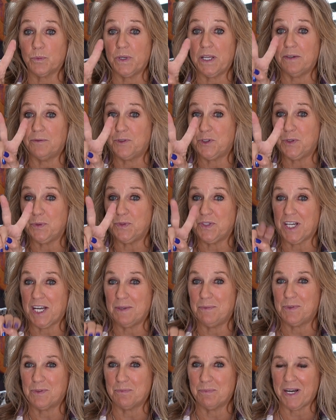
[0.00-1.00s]
we have 2
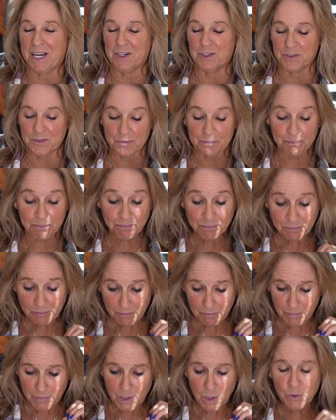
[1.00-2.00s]
types of buyers.
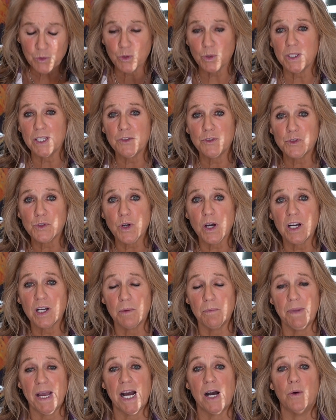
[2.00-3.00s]
So let's talk
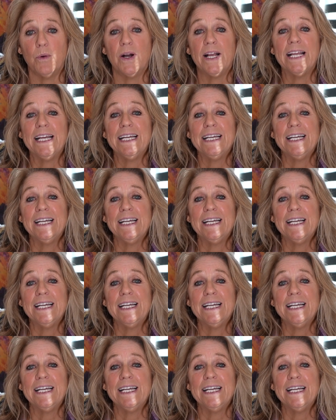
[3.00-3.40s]
about